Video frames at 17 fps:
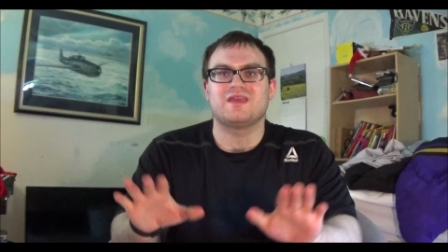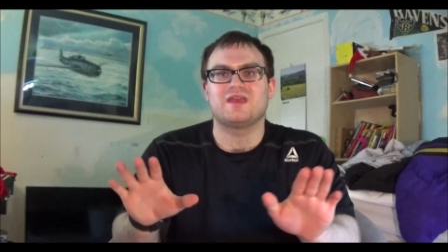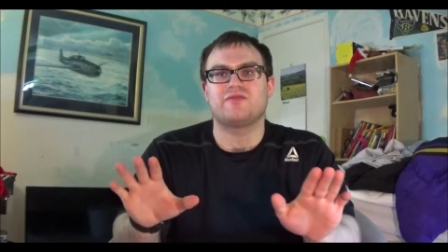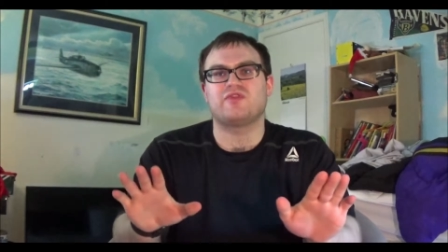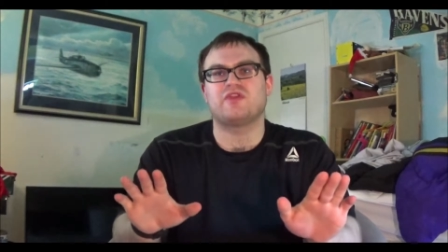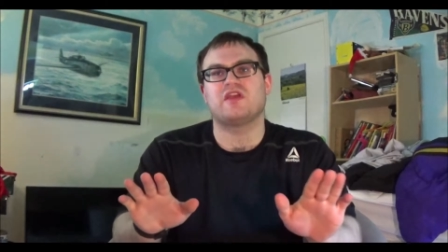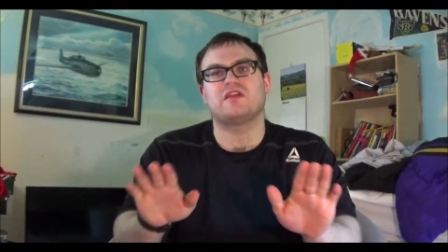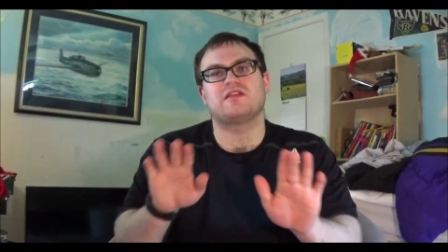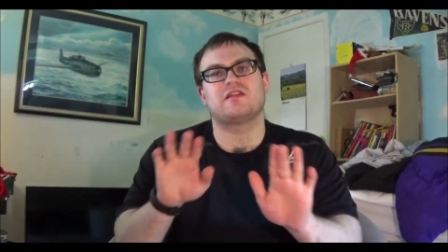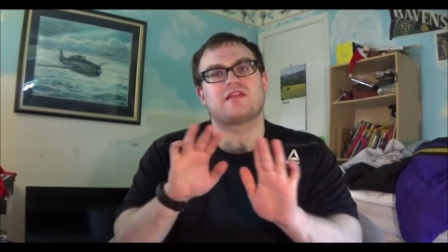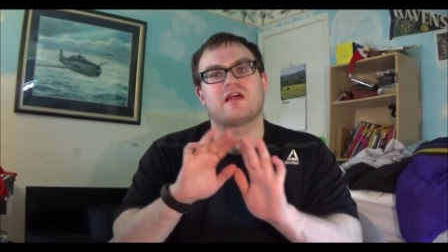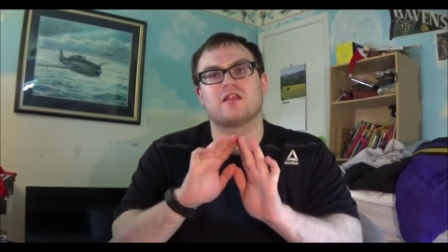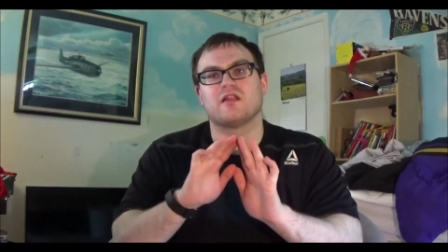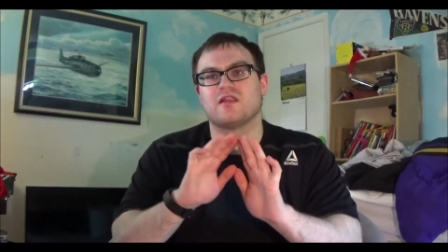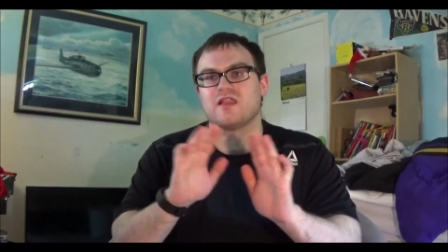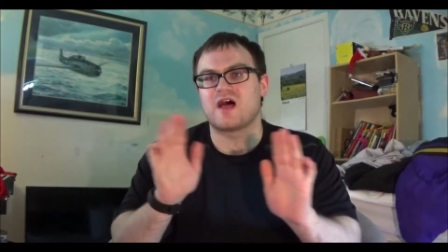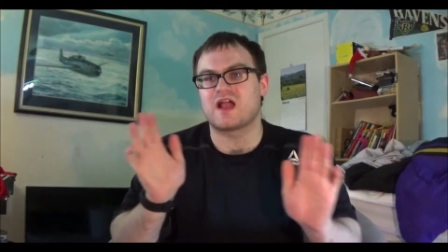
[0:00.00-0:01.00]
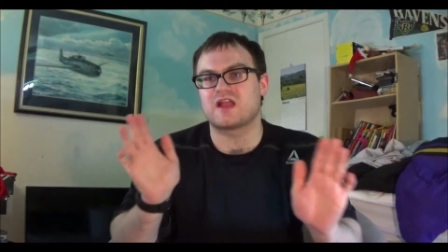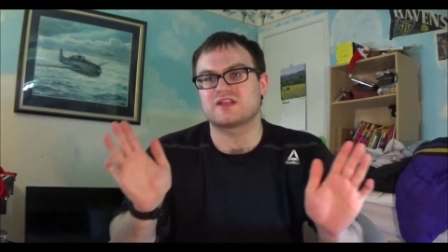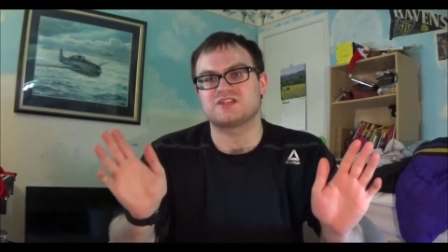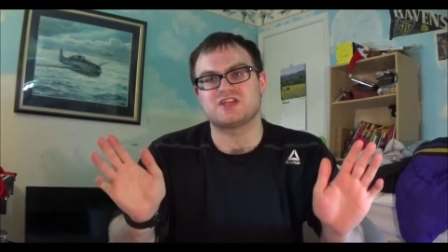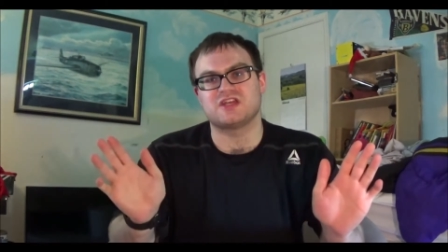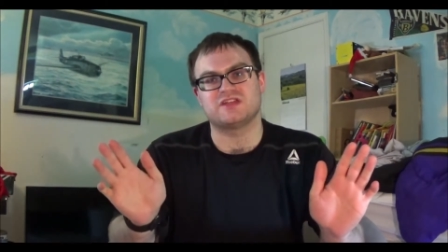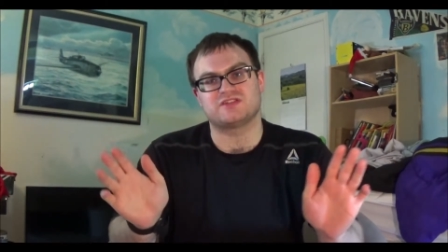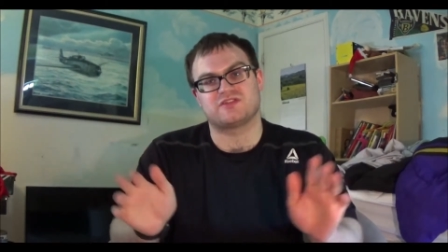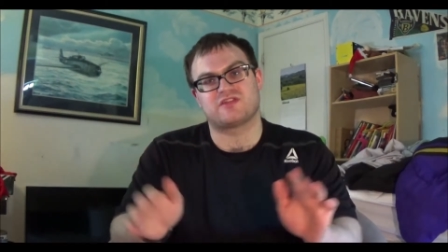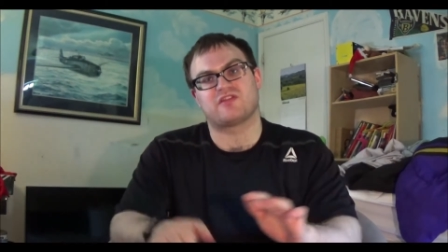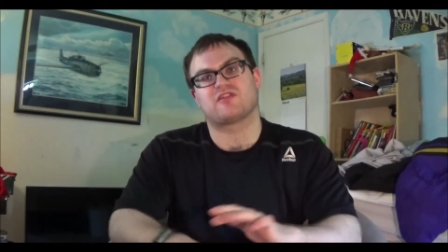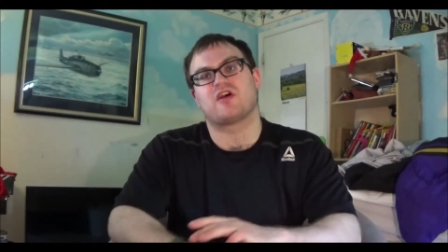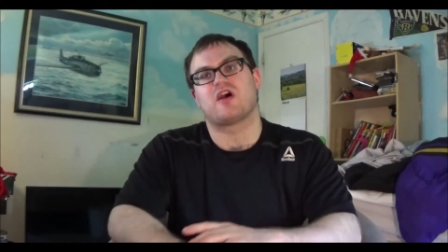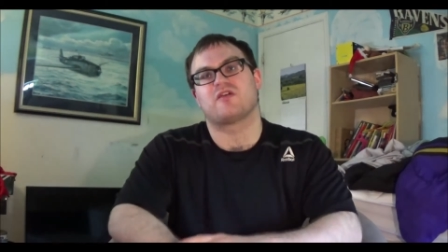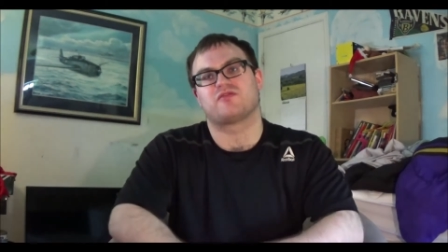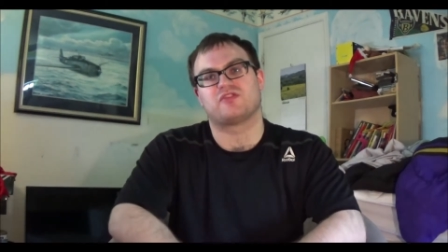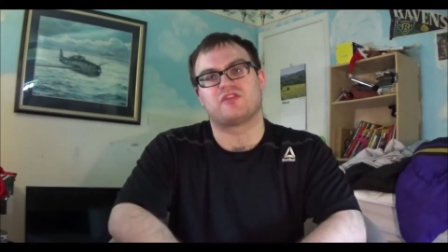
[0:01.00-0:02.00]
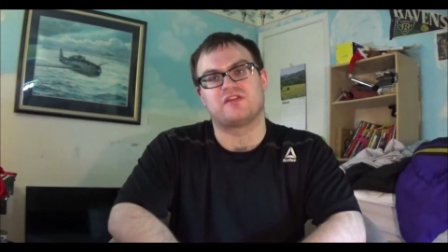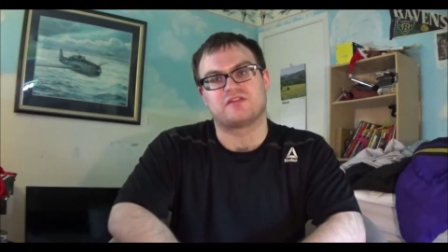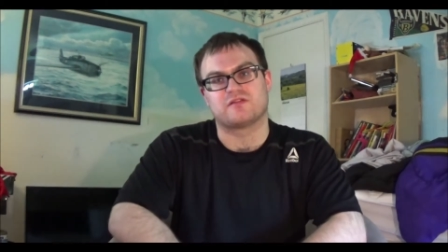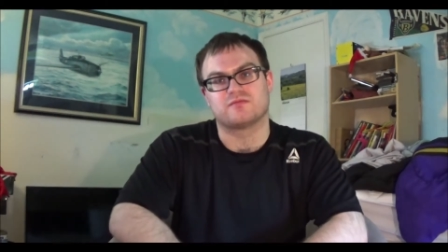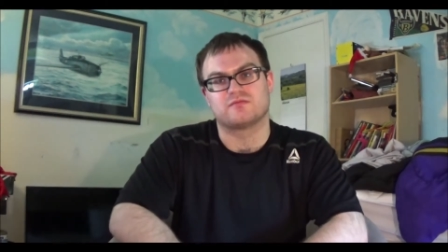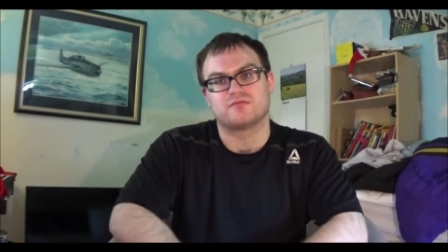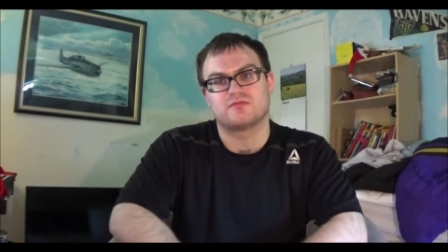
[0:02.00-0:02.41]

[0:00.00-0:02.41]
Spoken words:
AFC East has had a lot of changes this offseason.